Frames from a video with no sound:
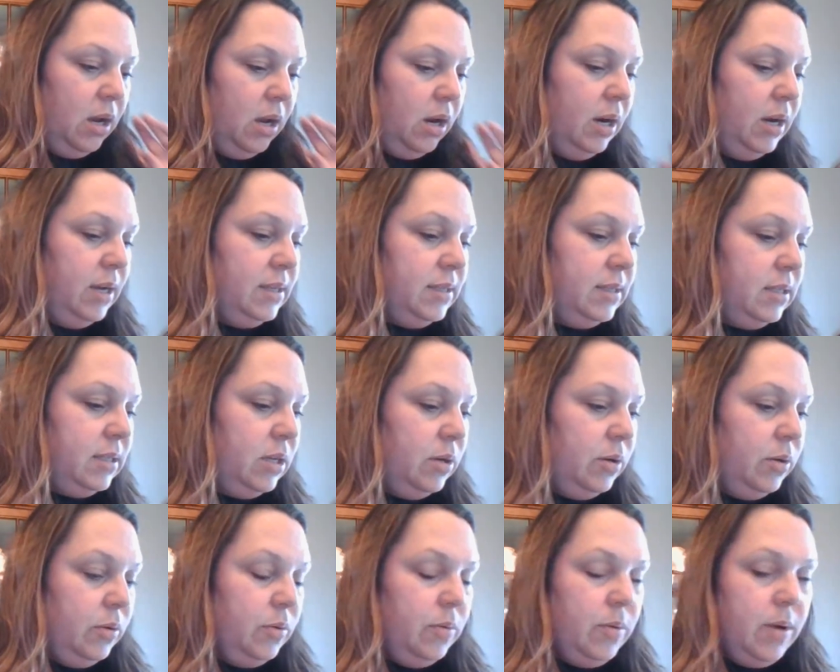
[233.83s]
All right,
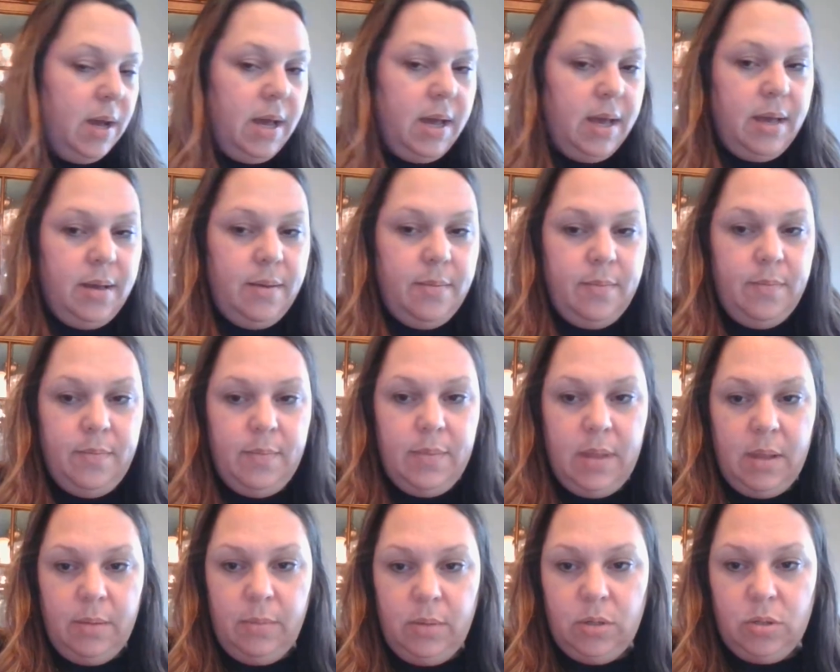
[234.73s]
so
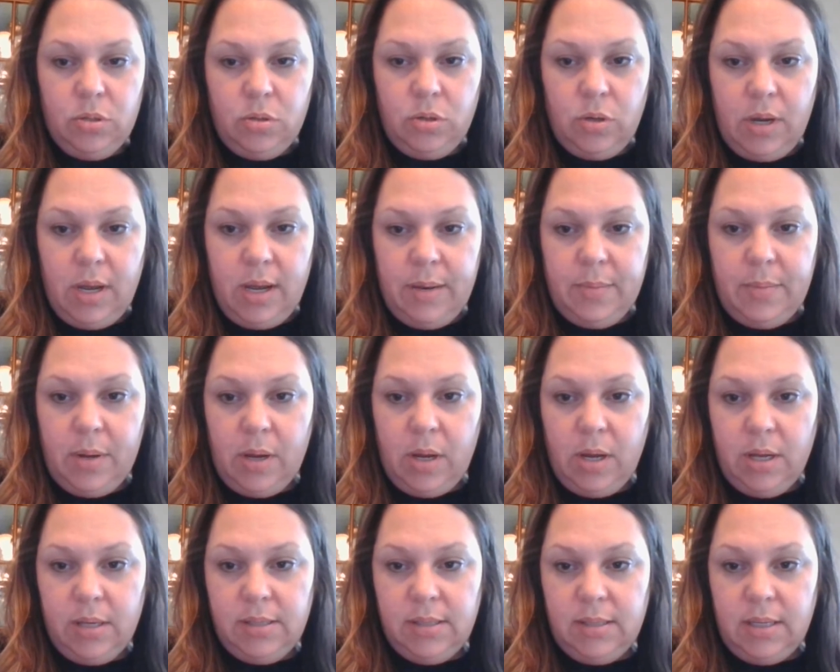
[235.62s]
I'm going to try to
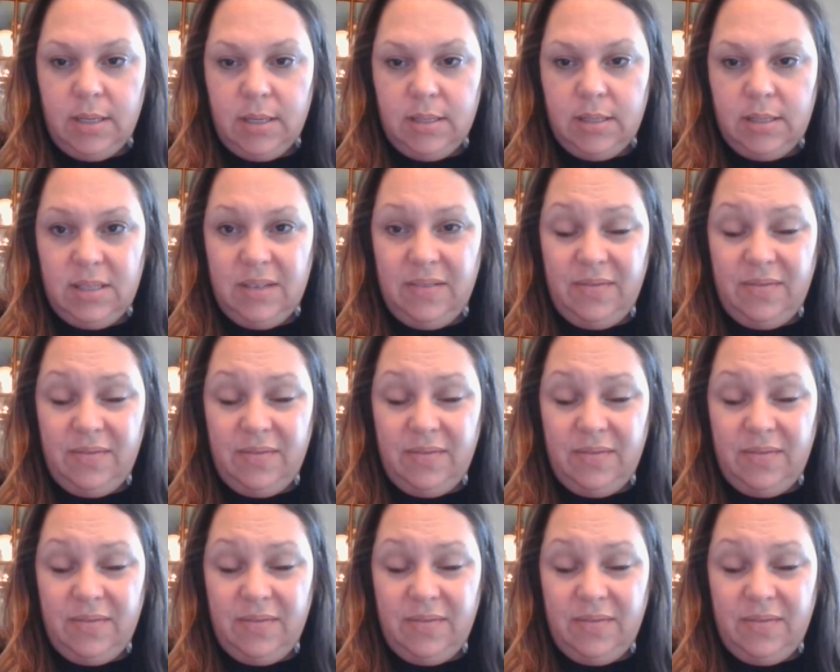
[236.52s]
pause this.